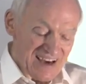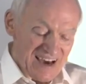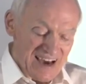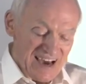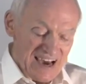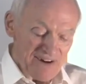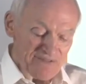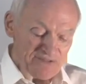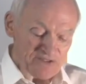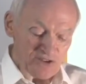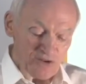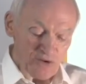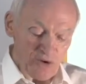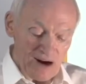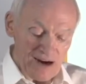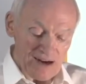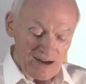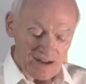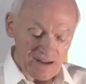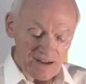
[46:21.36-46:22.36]
After a
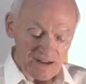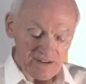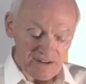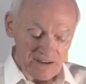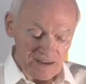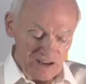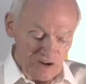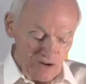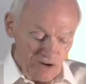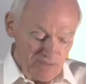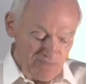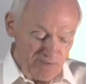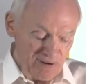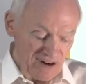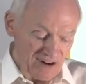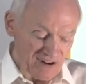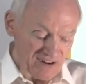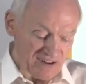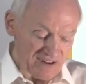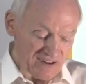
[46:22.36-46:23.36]
while, the lower
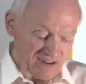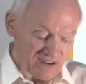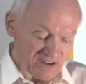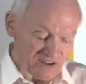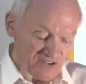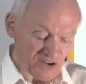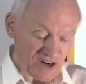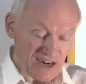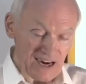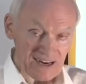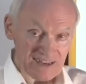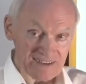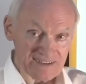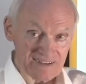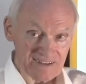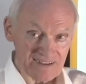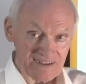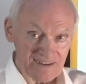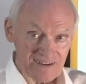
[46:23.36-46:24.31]
part cracked.